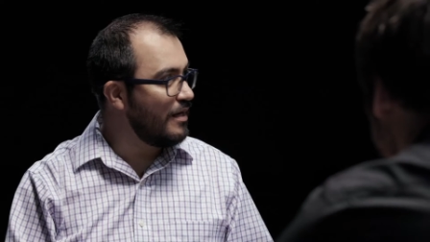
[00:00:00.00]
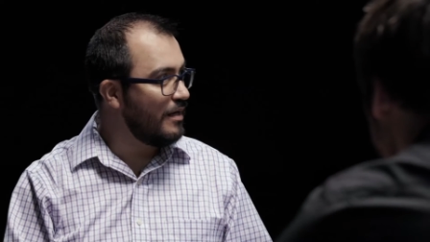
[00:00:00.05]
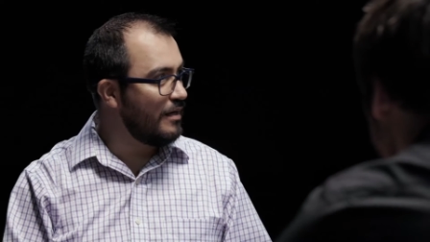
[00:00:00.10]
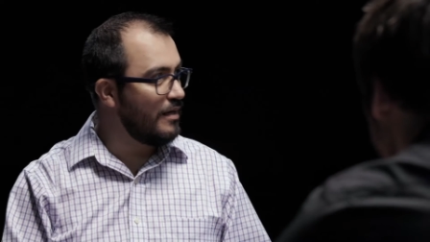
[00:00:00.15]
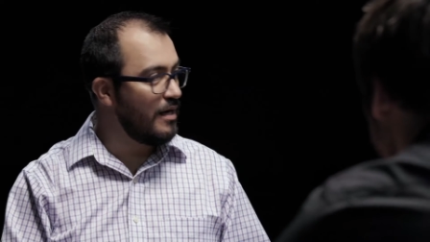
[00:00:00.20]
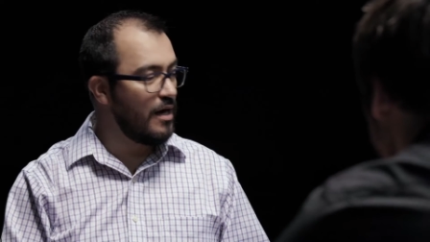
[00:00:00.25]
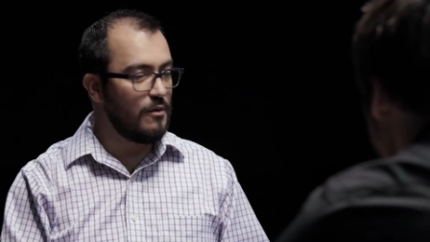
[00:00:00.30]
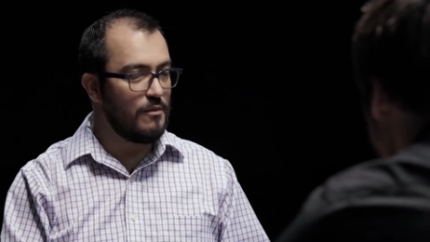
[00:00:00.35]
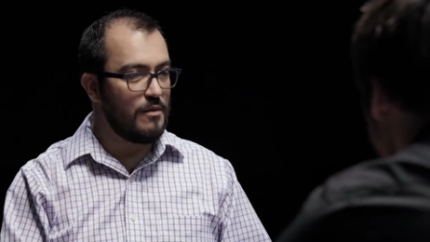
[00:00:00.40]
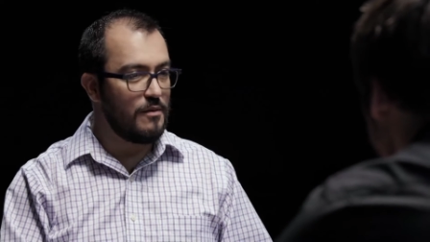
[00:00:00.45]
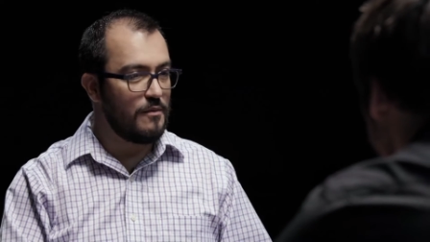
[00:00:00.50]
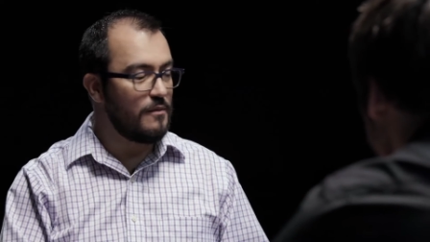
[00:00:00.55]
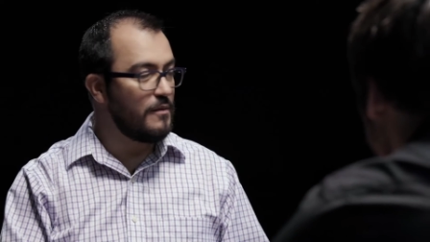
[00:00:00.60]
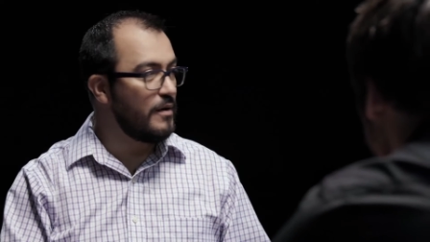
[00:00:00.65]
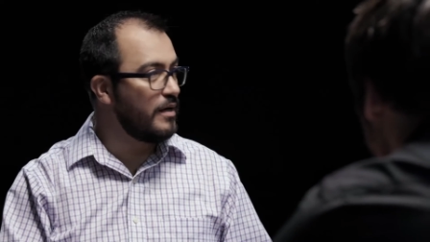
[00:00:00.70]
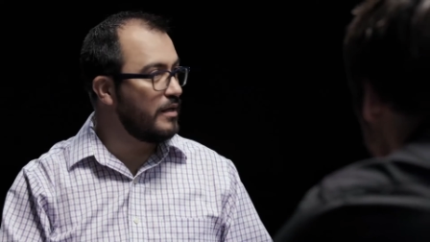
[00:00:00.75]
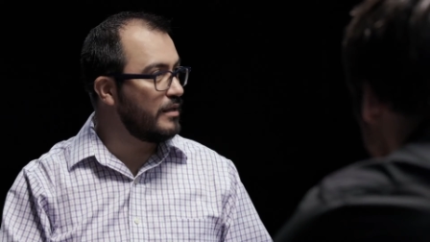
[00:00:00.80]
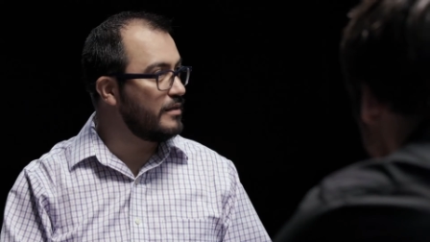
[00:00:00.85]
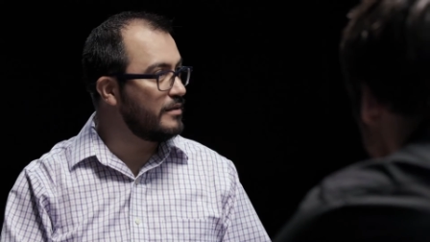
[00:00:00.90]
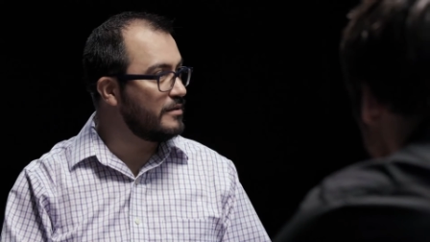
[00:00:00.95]
and now
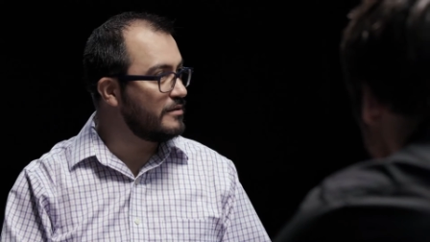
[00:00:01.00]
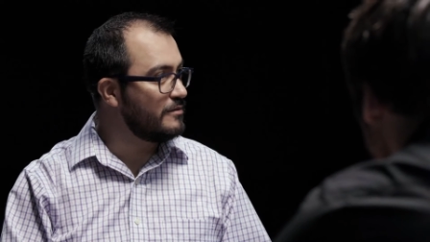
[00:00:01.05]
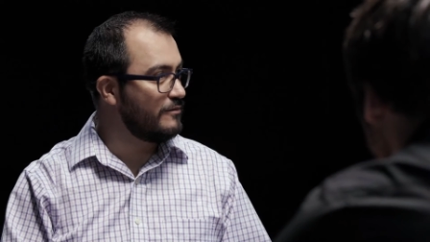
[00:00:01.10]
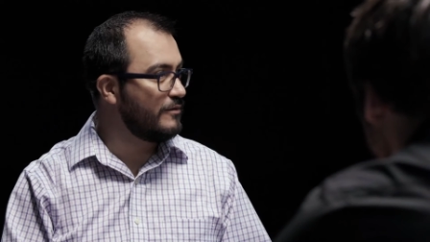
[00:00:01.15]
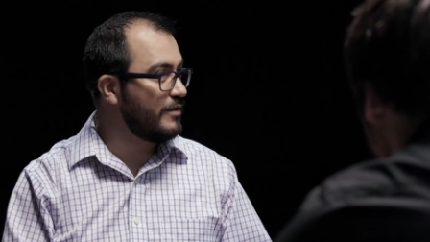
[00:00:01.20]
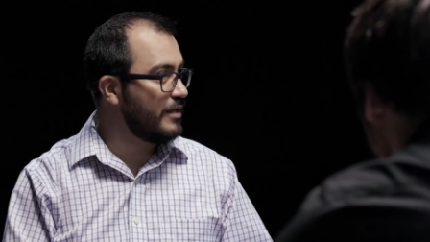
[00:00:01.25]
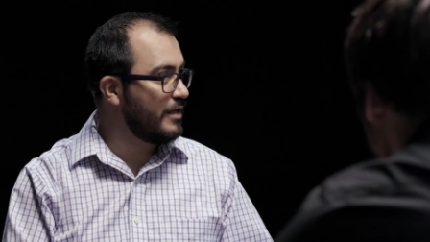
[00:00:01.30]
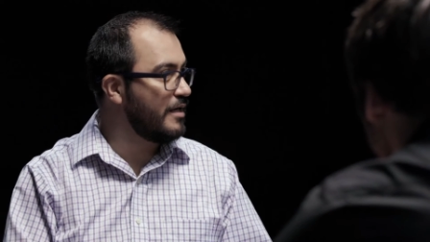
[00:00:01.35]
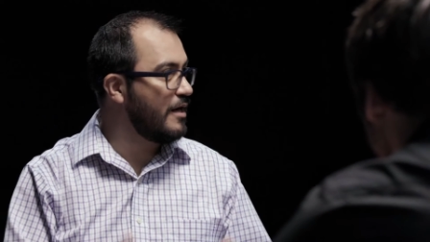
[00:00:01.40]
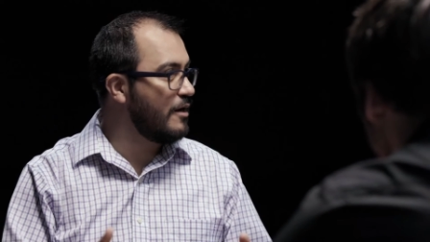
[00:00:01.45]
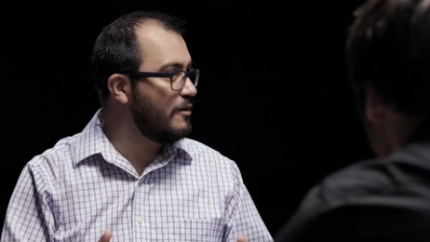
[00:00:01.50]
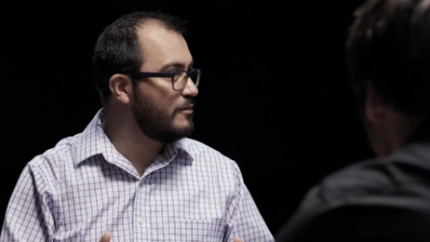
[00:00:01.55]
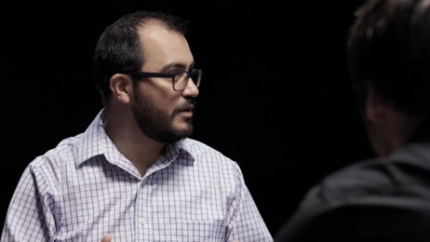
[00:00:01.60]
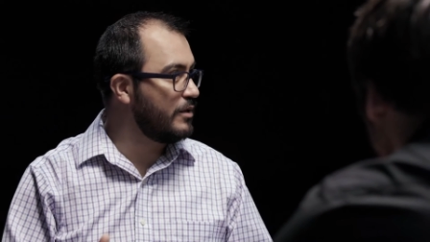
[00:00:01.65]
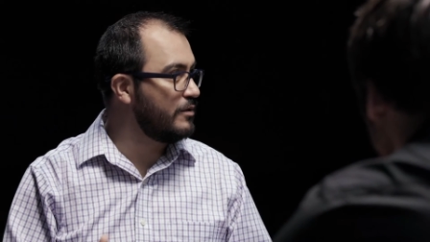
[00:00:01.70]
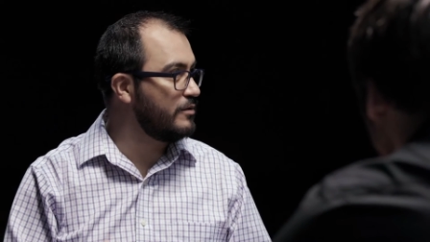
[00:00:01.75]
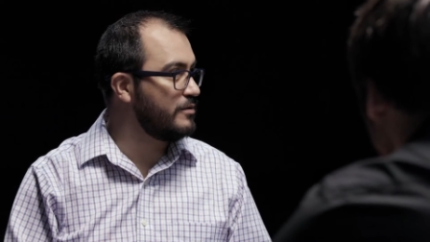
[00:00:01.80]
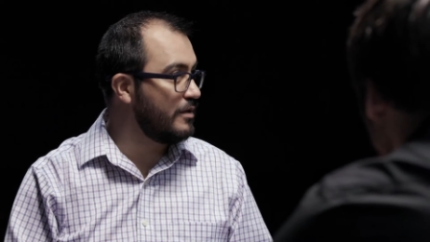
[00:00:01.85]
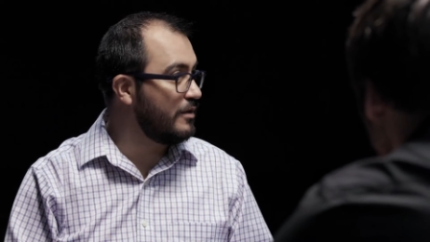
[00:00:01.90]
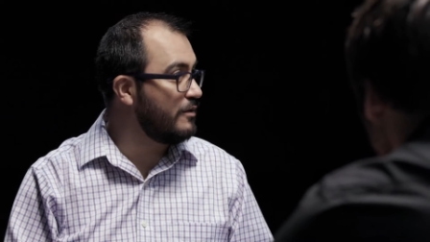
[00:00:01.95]
everybody is freaking out
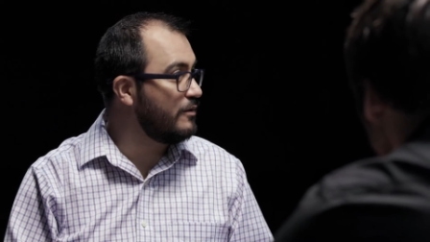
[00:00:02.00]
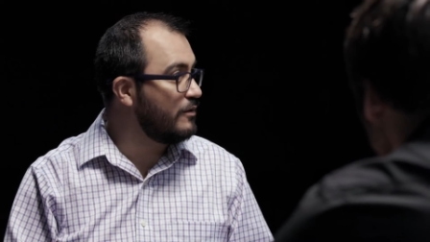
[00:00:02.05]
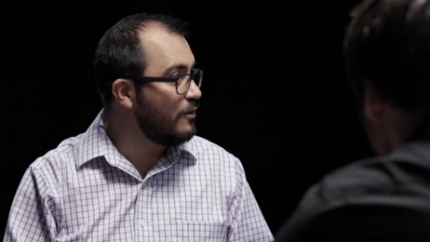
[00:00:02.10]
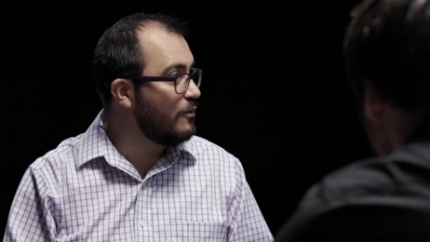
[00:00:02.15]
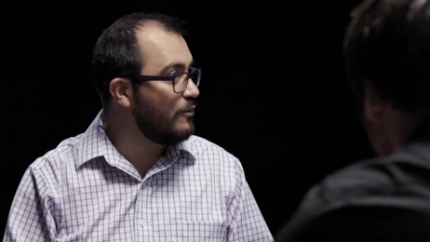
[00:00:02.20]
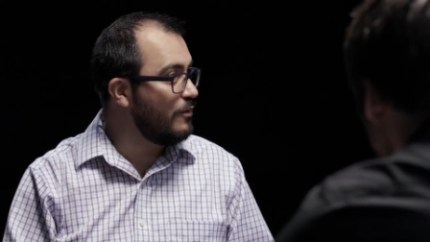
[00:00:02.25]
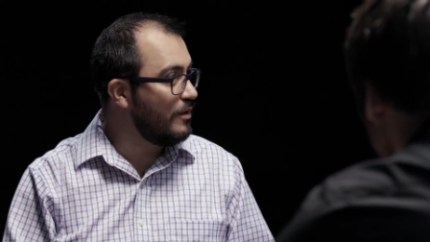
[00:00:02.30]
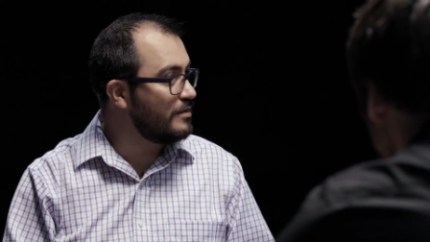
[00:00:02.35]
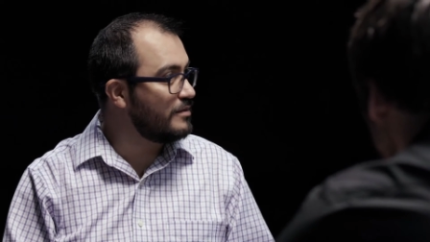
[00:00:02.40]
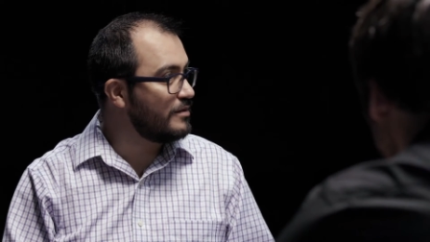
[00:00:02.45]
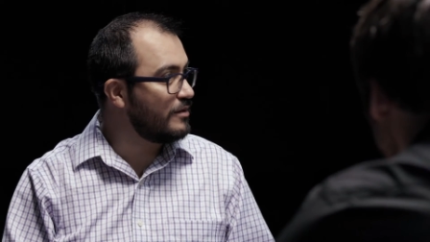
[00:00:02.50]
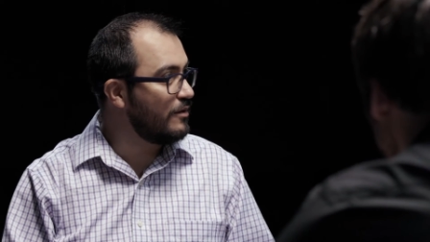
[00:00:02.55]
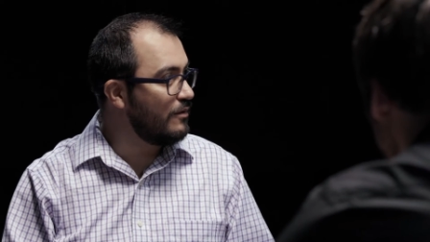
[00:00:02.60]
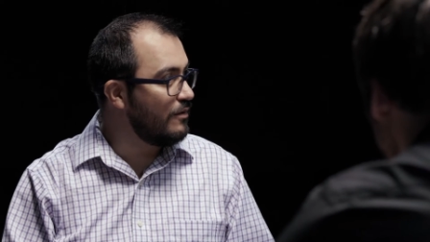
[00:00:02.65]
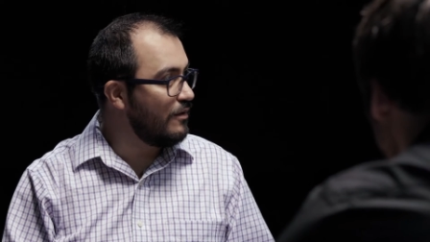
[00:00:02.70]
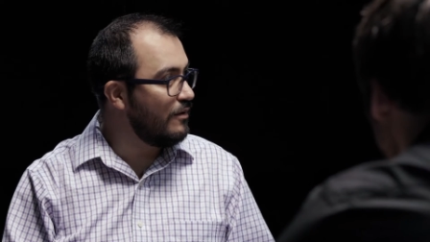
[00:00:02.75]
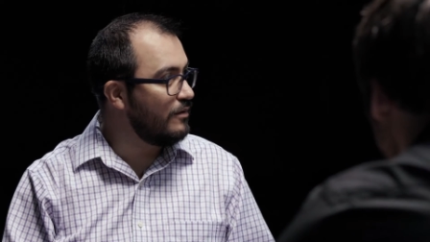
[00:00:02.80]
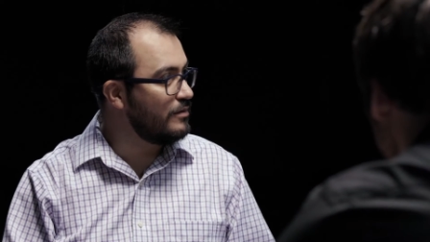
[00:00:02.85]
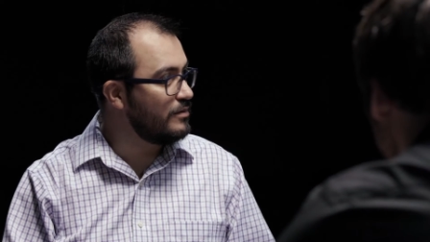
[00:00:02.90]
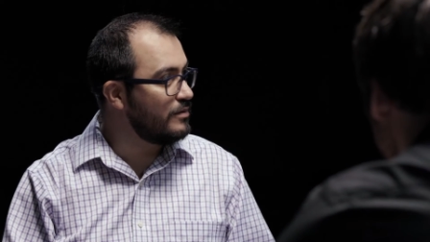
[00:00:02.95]
because they don't know what's going
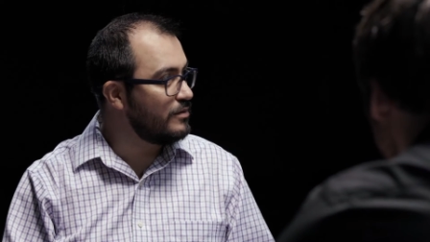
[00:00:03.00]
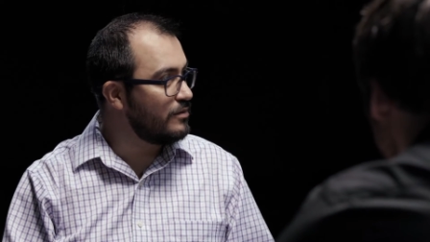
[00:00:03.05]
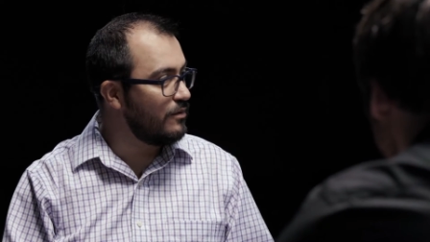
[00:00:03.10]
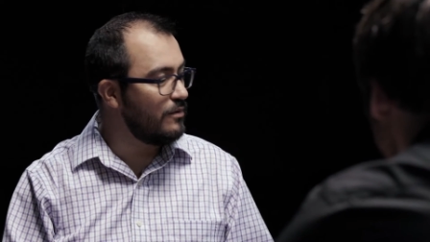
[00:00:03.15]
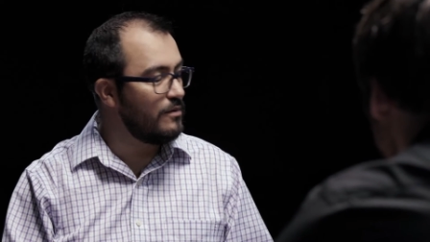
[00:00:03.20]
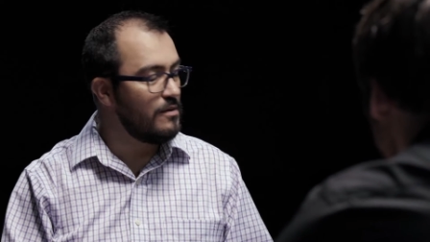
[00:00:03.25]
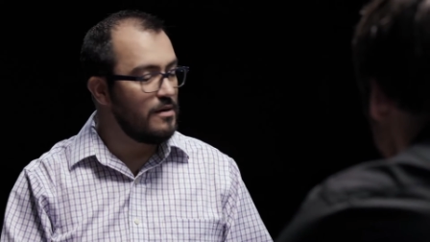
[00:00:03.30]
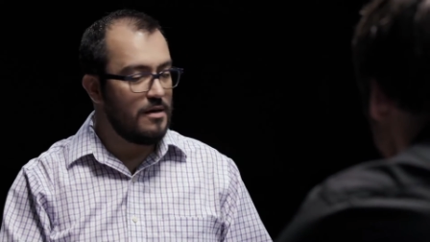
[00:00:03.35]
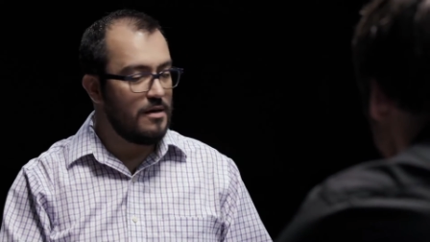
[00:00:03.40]
on. So.